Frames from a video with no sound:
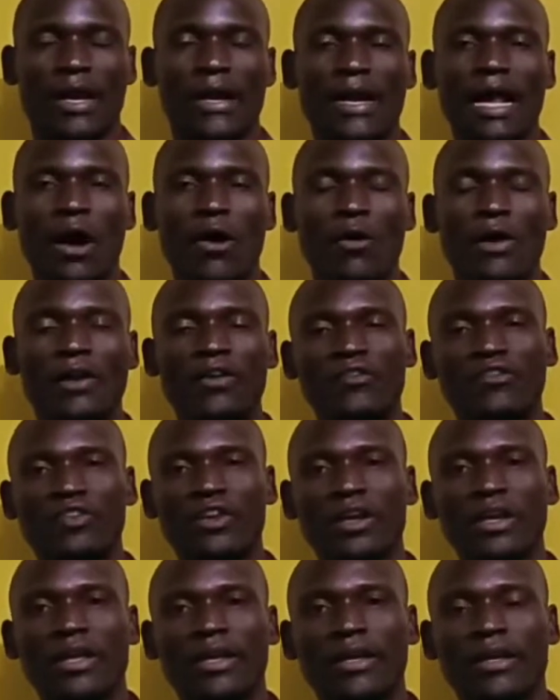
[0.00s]
Now, in
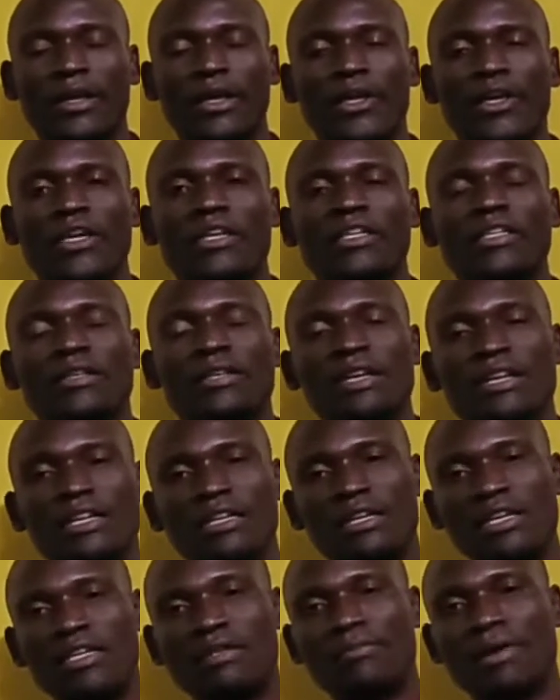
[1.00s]
drilling, it, it,
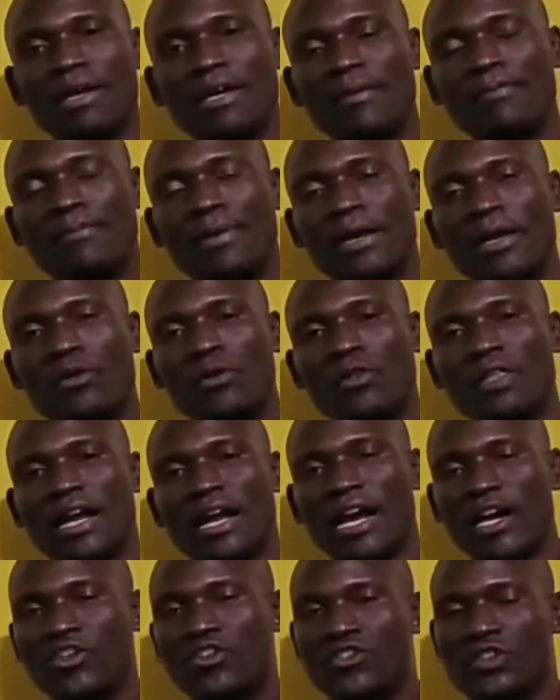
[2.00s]
it may depend with the
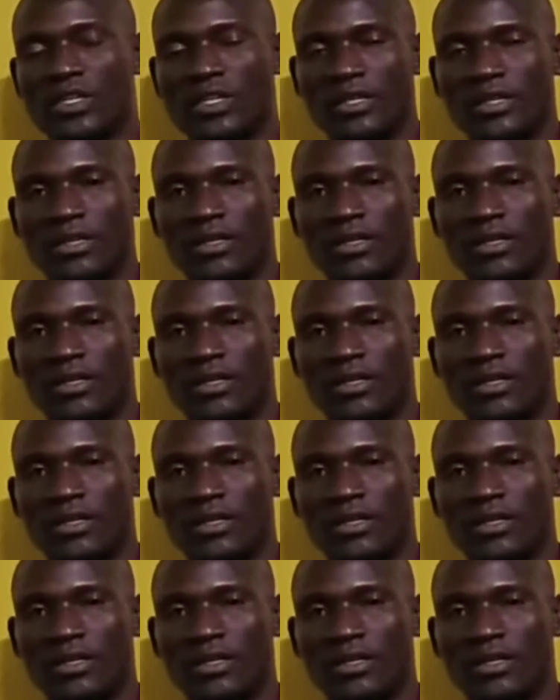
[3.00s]
country.